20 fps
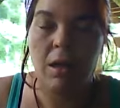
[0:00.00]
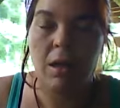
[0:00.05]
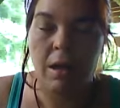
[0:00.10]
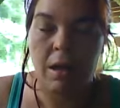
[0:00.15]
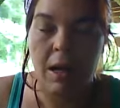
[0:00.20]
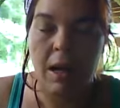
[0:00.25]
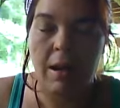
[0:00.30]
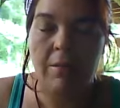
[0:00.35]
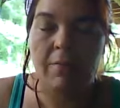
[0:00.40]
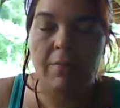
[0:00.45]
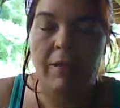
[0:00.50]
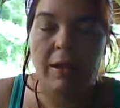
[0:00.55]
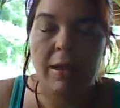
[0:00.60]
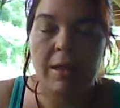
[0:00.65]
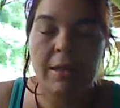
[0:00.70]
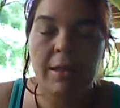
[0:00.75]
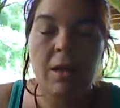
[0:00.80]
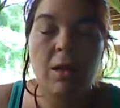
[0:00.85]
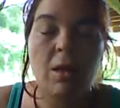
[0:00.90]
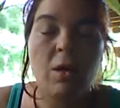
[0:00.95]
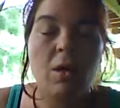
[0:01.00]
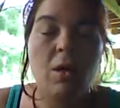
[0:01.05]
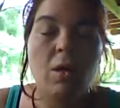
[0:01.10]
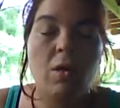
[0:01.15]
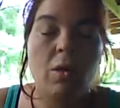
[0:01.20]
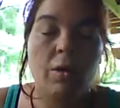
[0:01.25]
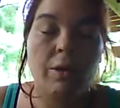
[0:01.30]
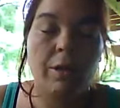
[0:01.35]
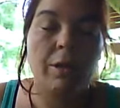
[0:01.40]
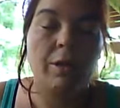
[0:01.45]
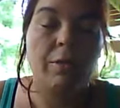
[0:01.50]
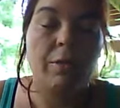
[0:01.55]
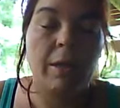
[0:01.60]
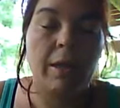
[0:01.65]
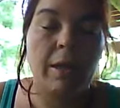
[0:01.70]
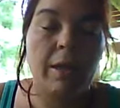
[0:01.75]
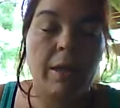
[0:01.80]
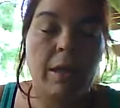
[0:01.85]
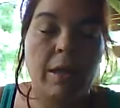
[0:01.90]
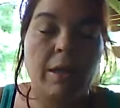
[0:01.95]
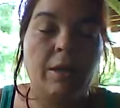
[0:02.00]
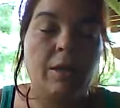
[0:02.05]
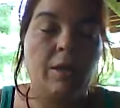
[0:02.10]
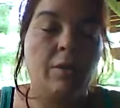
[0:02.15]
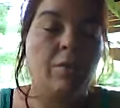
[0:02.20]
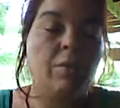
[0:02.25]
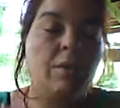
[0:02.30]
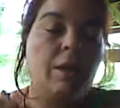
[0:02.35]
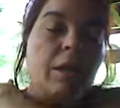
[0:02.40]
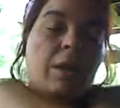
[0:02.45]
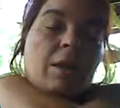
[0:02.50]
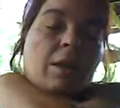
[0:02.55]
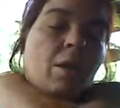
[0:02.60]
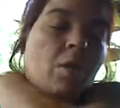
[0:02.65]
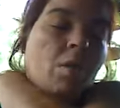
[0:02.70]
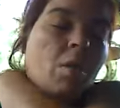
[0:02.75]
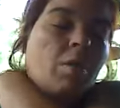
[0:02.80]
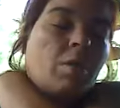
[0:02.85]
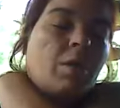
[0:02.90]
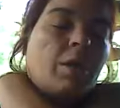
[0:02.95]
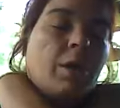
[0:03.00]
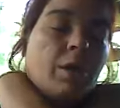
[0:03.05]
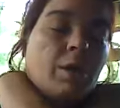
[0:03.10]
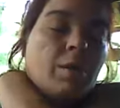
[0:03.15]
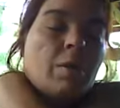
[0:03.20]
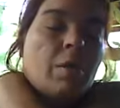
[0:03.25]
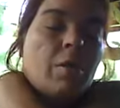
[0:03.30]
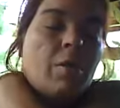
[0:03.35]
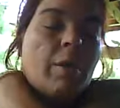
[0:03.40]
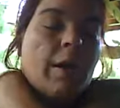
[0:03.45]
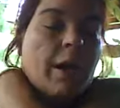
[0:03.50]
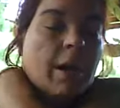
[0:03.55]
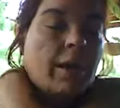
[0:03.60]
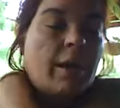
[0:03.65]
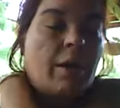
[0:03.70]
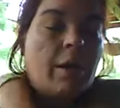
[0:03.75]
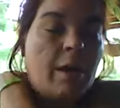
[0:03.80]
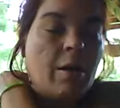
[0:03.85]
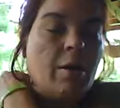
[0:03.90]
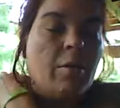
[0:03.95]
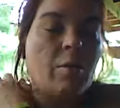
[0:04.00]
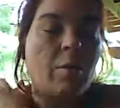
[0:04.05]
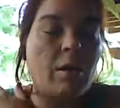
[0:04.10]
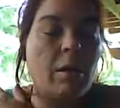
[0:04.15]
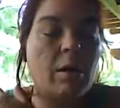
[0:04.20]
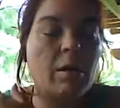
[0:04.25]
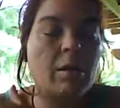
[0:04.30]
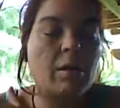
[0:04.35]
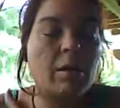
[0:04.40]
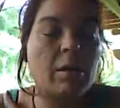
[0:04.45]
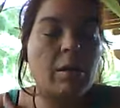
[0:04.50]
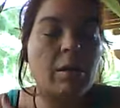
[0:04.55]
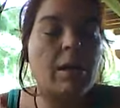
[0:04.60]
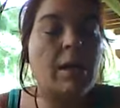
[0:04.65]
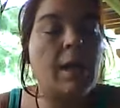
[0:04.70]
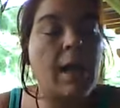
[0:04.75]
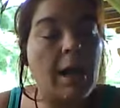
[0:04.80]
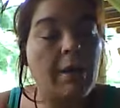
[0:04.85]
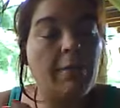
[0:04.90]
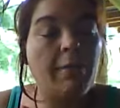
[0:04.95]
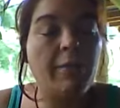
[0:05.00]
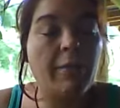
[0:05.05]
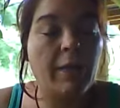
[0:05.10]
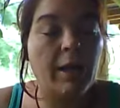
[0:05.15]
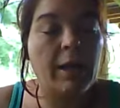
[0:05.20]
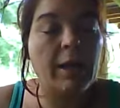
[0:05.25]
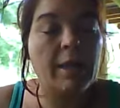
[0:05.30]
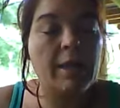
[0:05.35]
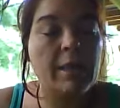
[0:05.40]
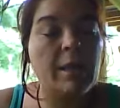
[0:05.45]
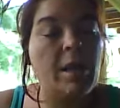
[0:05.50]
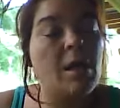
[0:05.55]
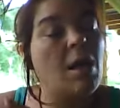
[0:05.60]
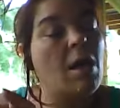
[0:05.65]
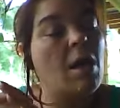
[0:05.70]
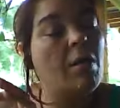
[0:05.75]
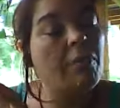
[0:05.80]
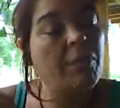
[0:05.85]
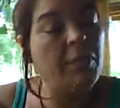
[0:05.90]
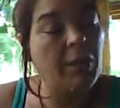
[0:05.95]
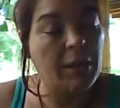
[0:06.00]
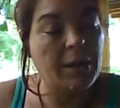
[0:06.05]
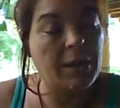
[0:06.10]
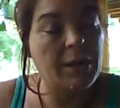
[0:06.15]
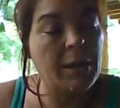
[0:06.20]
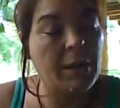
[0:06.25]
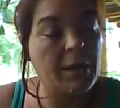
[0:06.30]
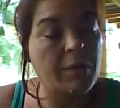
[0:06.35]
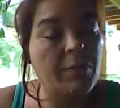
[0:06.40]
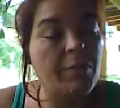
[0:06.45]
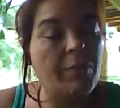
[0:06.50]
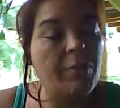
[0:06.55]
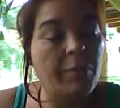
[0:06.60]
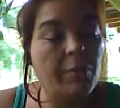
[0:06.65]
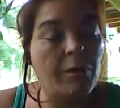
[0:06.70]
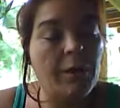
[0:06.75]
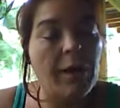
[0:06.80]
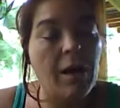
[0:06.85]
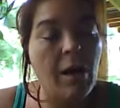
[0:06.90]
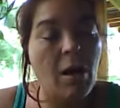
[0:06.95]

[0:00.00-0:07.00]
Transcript: Netflix, or you can go on Google and go Netflix Afflicted free